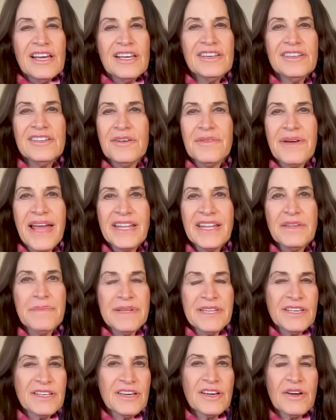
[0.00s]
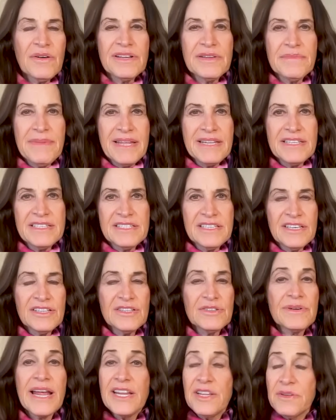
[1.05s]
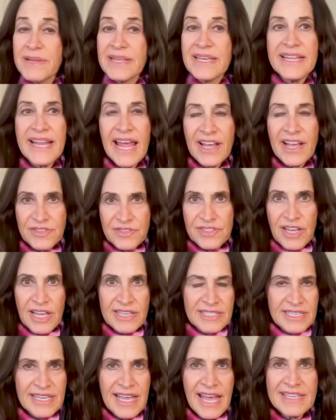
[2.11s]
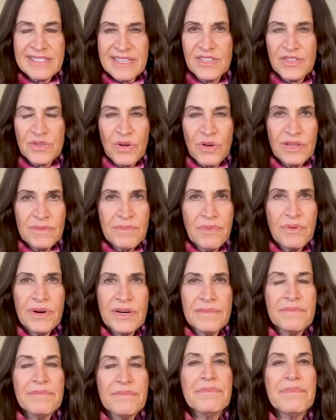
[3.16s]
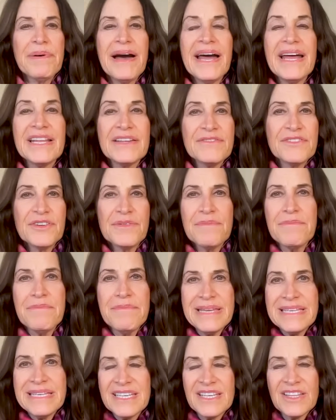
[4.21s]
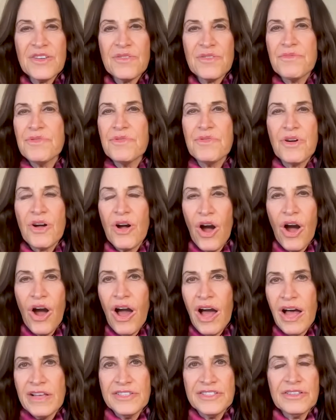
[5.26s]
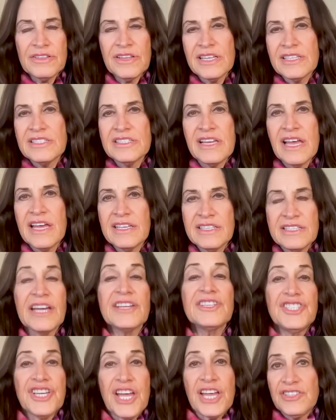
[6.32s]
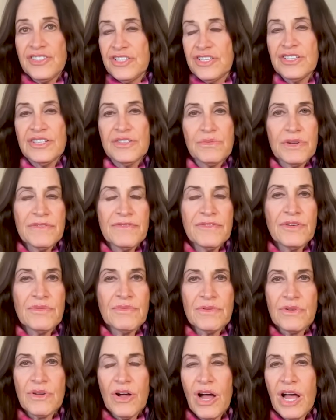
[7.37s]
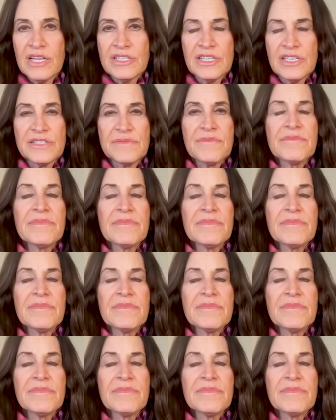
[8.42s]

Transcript: you know anybody can go on a medicine or anyone can exercise and yes that's all important but if you're missing the root cause so let's say digestion is one of your root causes